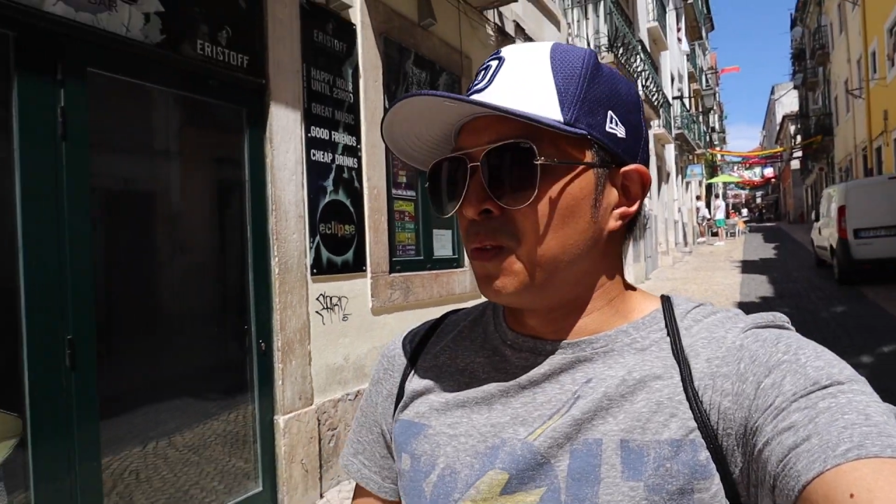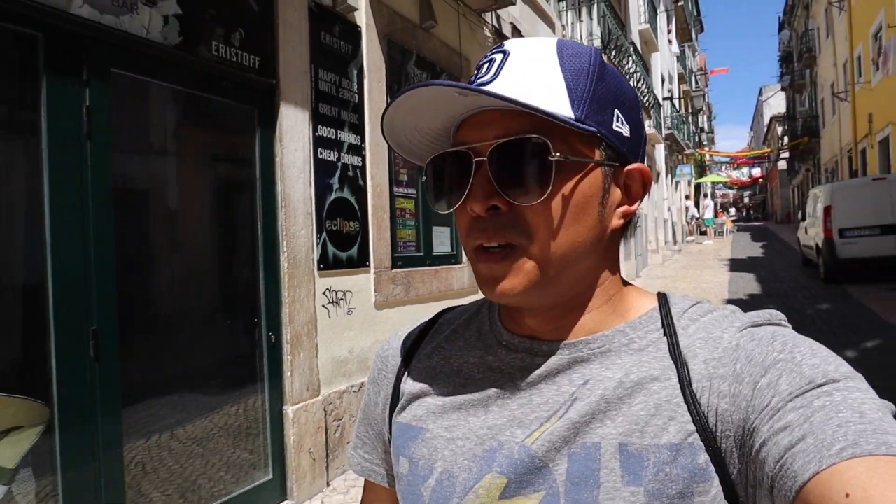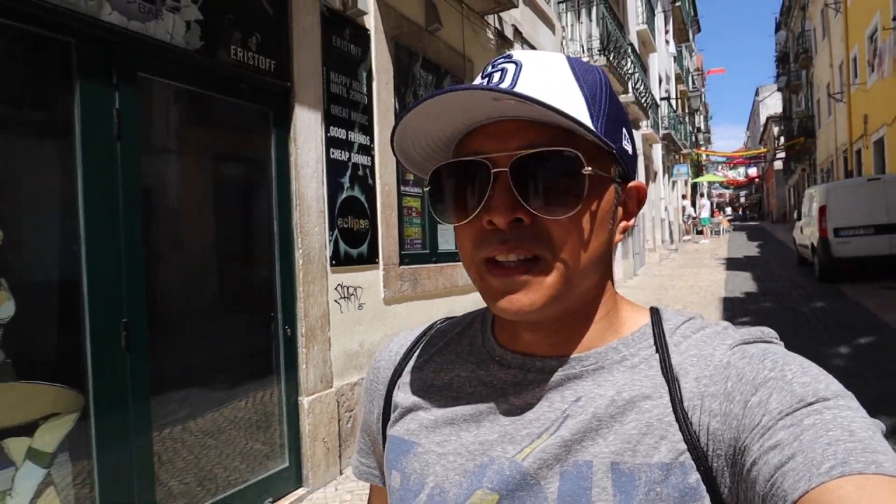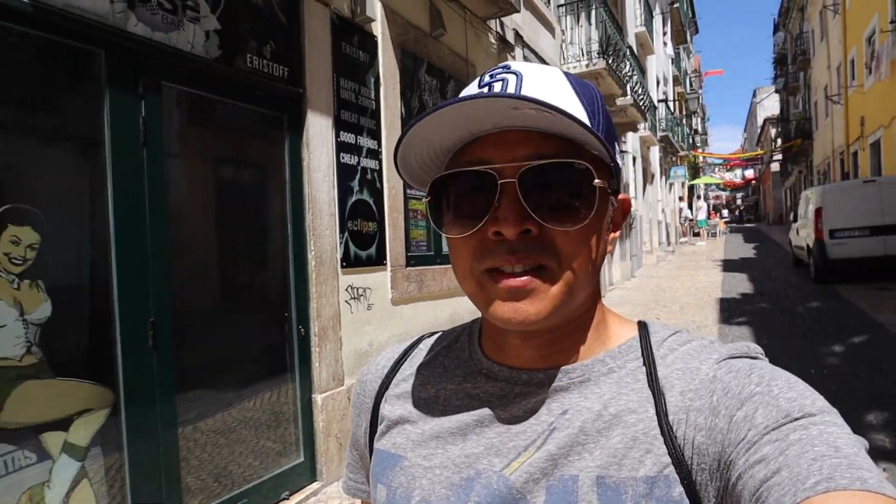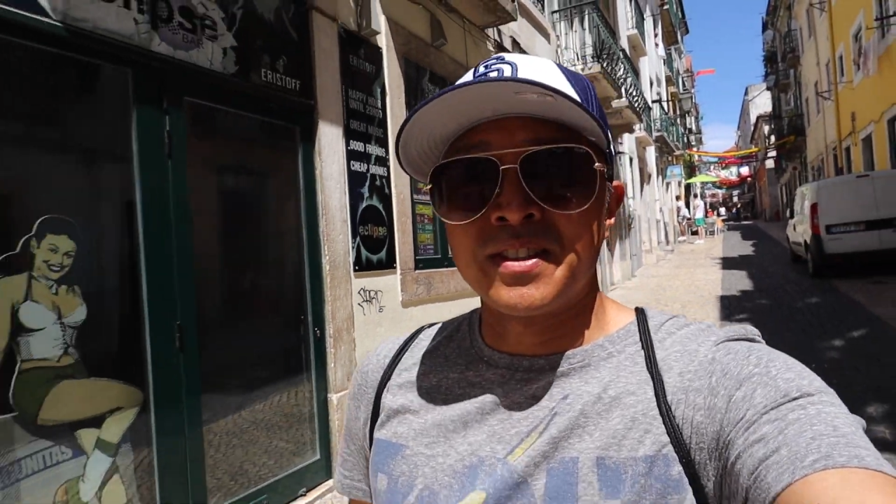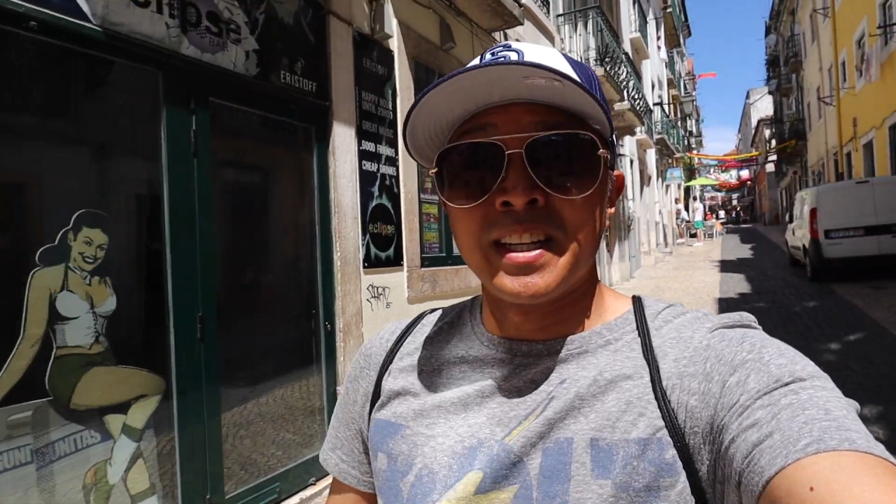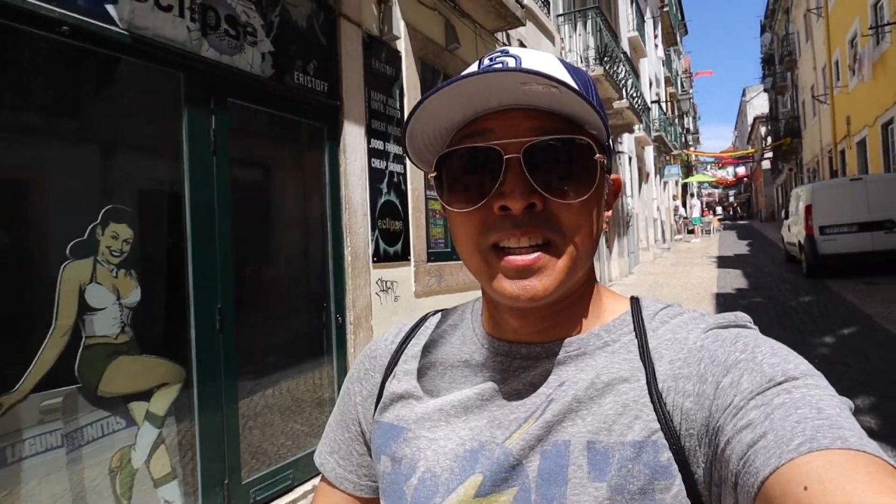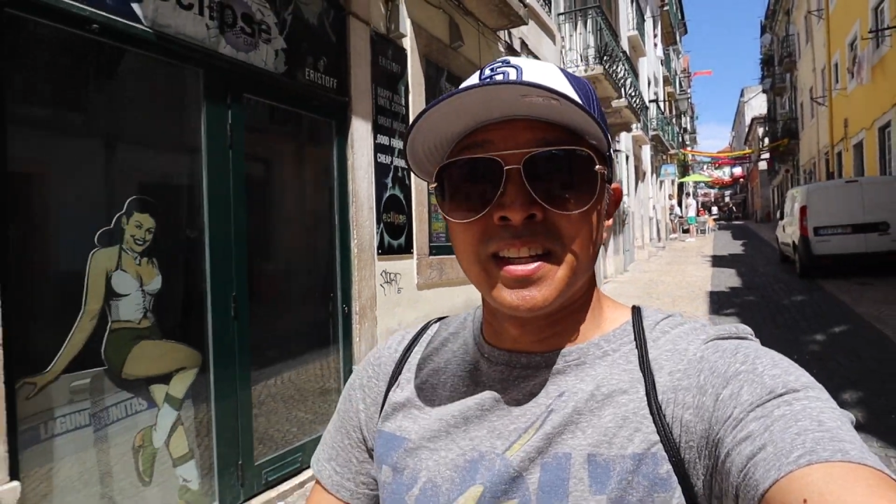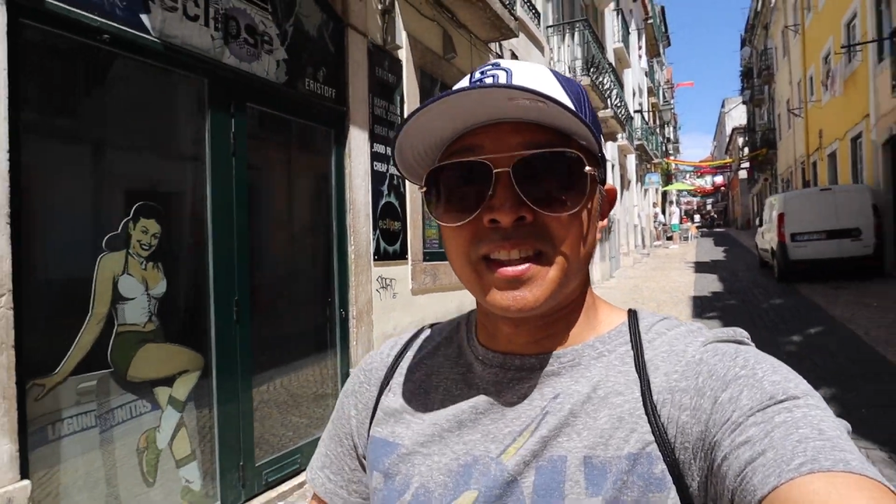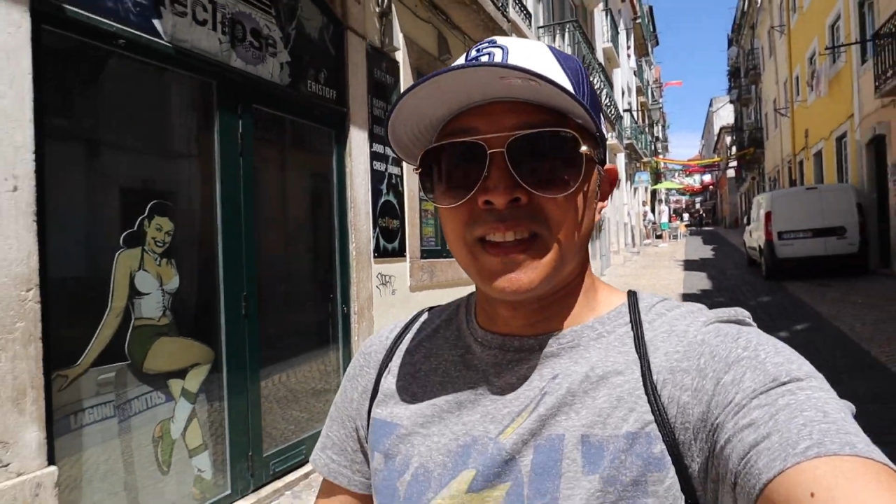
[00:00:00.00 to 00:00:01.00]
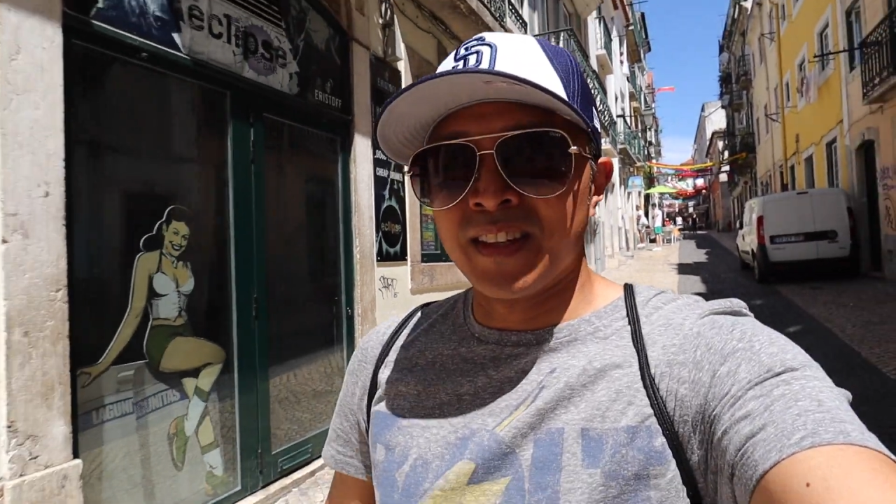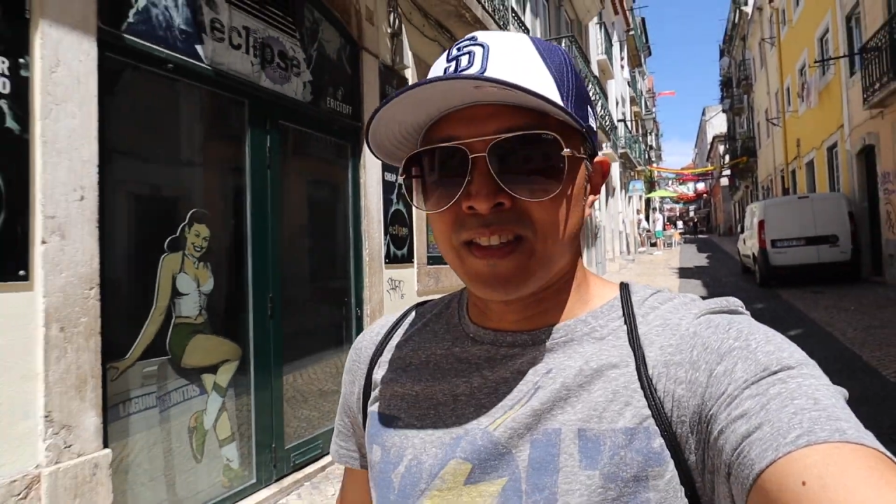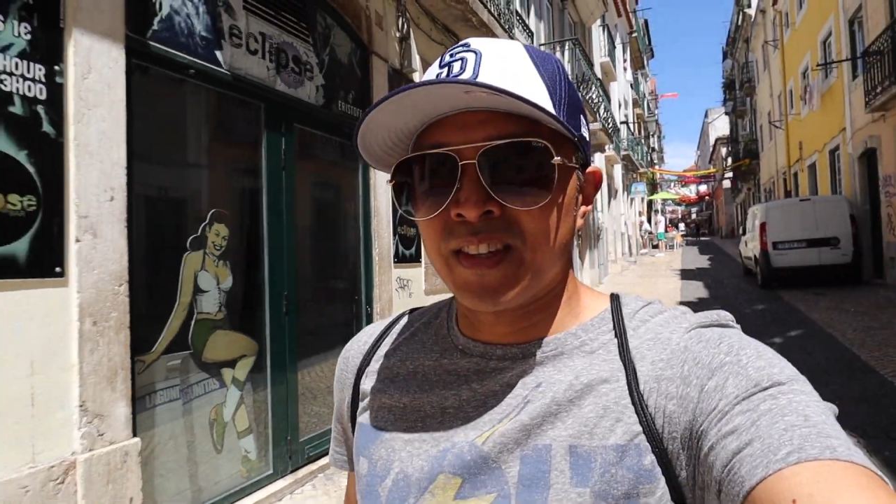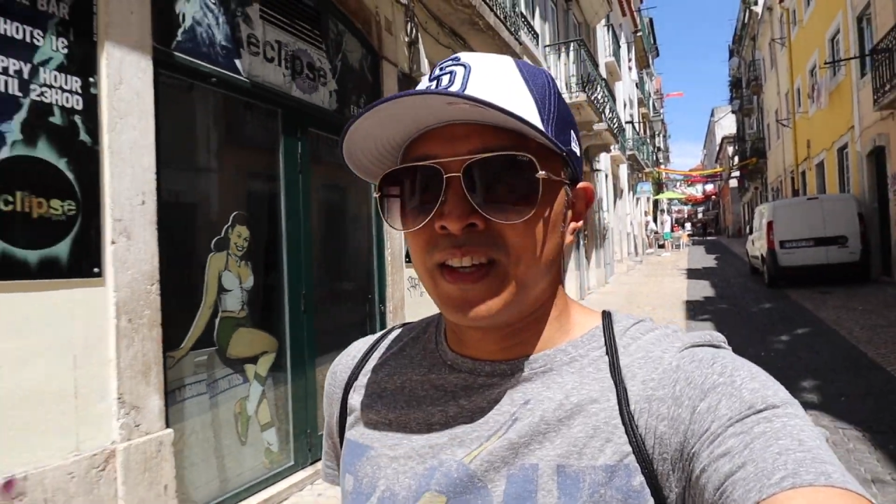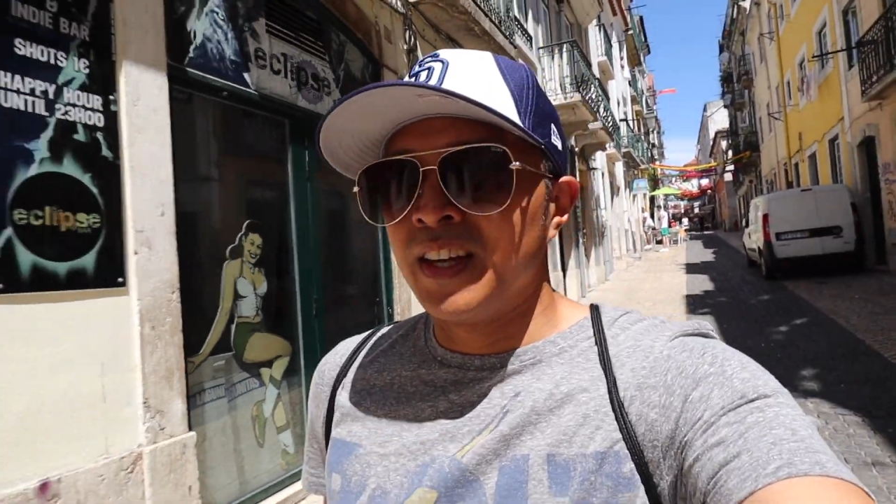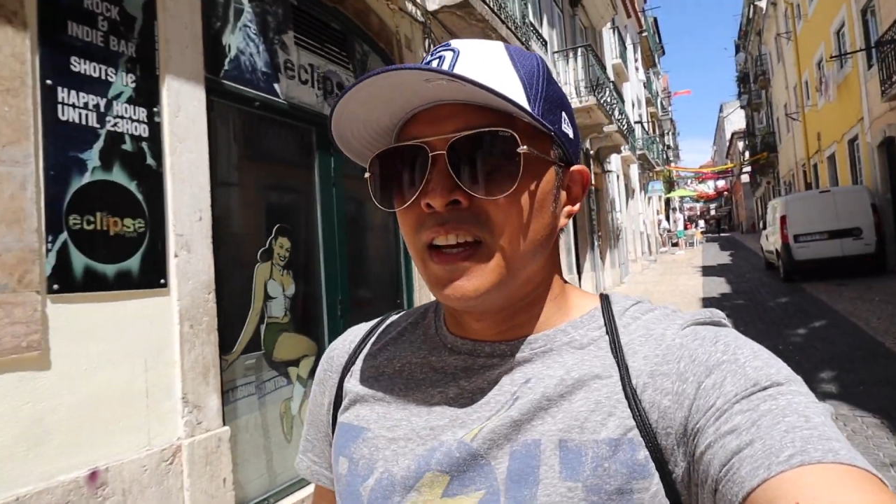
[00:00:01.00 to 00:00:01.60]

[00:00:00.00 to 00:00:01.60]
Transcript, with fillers: when it's sunny like this.